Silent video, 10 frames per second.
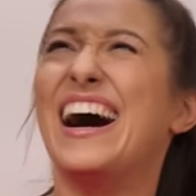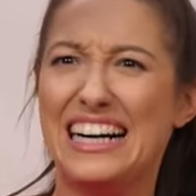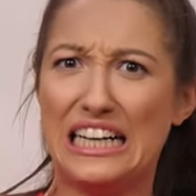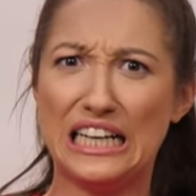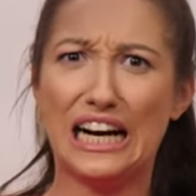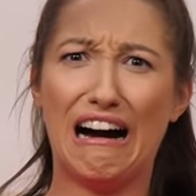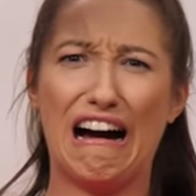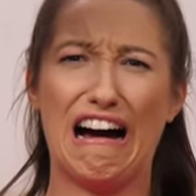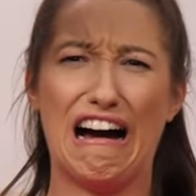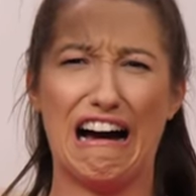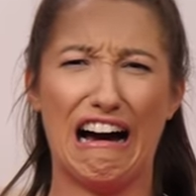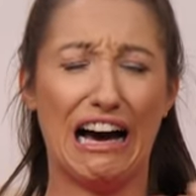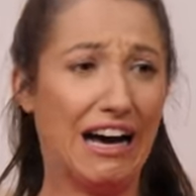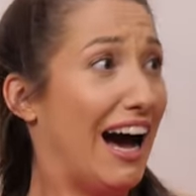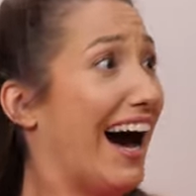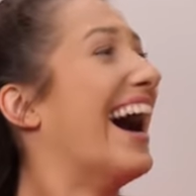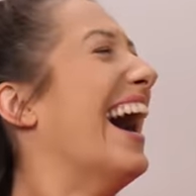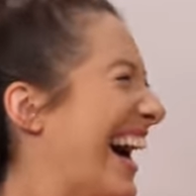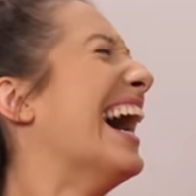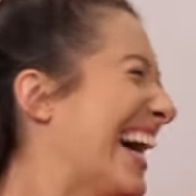Wow, your belly is so
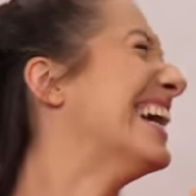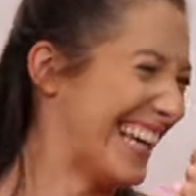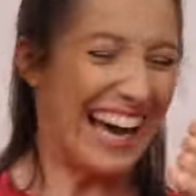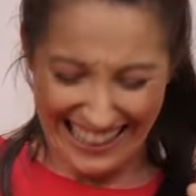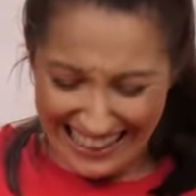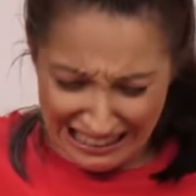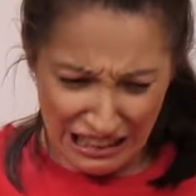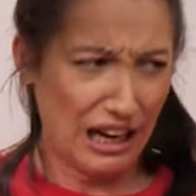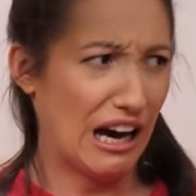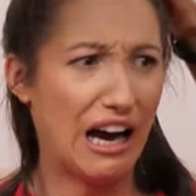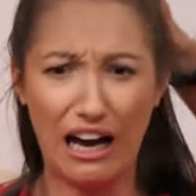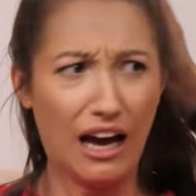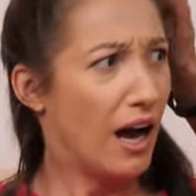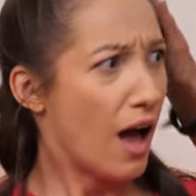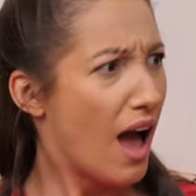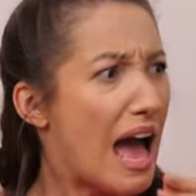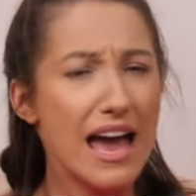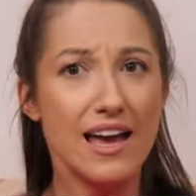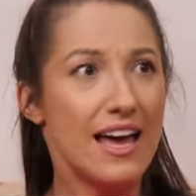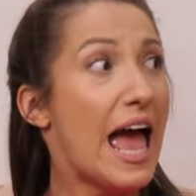big! She is annoyed by all the belly
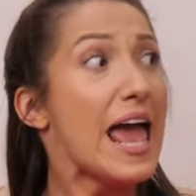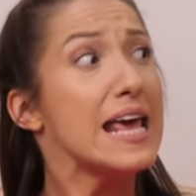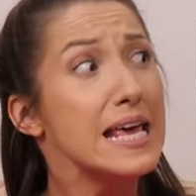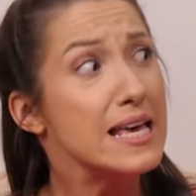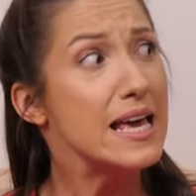touching, but